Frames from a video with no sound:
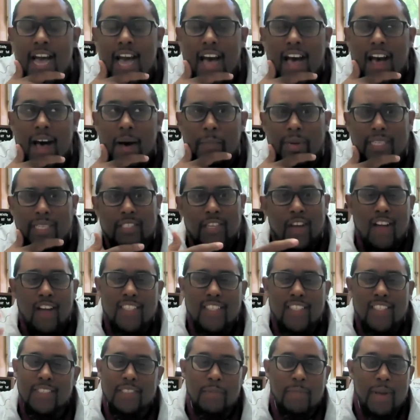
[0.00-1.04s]
But
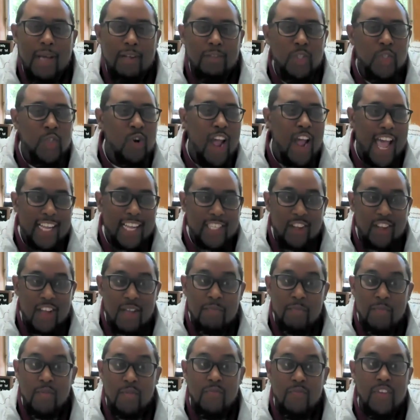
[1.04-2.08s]
talk to us about trash
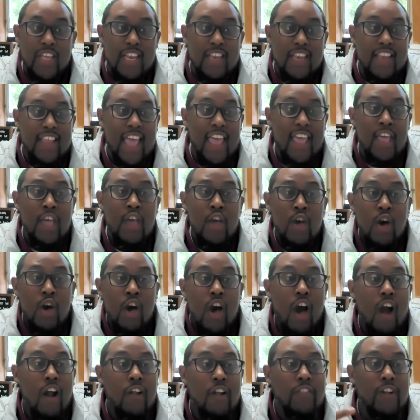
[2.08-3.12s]
on move-in day.
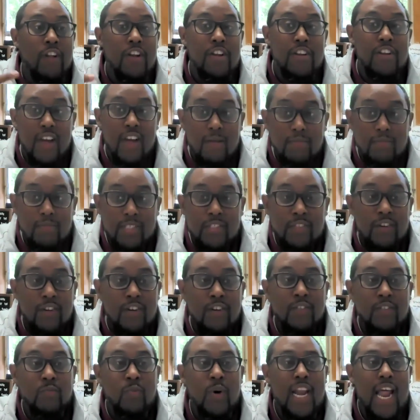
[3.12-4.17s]
Are there
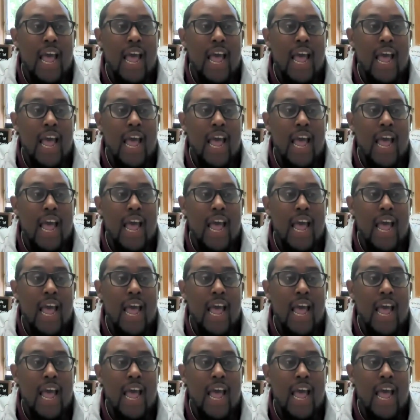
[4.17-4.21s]
dumpsters?